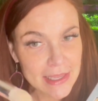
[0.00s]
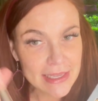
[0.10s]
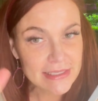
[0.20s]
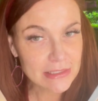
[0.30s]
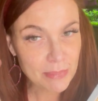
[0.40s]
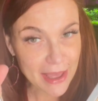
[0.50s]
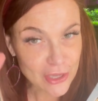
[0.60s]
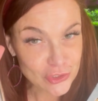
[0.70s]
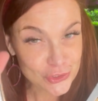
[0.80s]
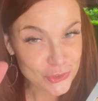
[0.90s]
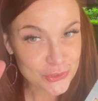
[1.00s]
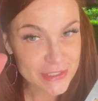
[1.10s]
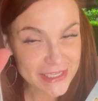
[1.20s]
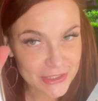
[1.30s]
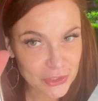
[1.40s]
It's about
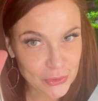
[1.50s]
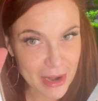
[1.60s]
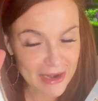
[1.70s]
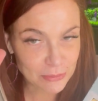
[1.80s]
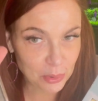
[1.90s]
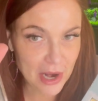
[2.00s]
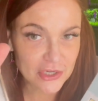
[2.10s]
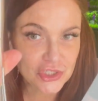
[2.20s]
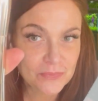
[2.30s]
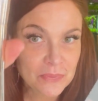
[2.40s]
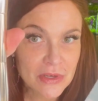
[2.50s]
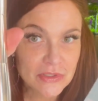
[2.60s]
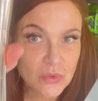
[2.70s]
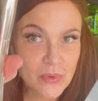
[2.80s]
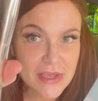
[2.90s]
choosing the correct brush.
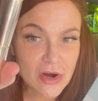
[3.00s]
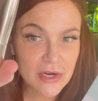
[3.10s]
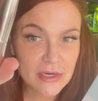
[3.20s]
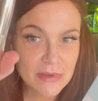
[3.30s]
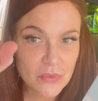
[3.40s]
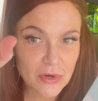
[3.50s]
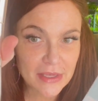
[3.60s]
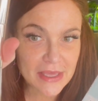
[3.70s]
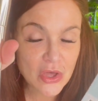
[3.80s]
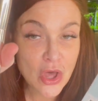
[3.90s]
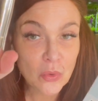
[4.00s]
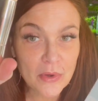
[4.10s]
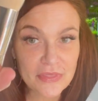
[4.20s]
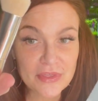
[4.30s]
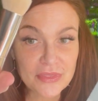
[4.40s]
So we are going to be working
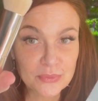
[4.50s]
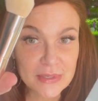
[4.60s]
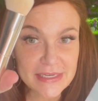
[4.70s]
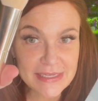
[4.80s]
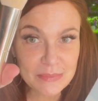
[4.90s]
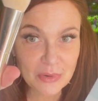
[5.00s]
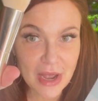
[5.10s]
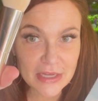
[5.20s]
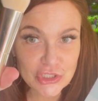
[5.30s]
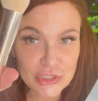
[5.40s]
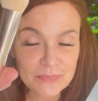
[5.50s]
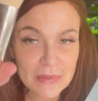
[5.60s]
with the 3D brush.